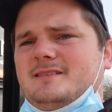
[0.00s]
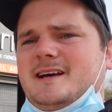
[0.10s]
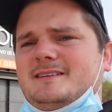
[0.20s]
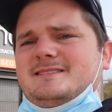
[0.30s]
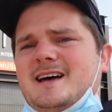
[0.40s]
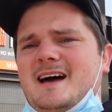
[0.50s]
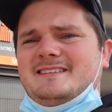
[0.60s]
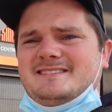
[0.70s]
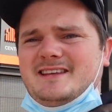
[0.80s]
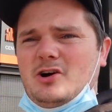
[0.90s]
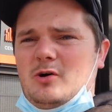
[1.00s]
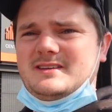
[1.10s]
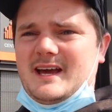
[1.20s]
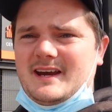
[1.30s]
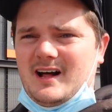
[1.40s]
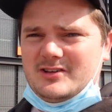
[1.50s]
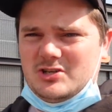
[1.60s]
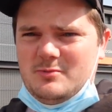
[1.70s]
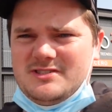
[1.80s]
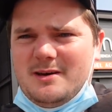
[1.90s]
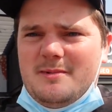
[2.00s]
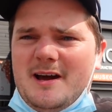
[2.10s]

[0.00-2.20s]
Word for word: It's like a science, steel, and technology museum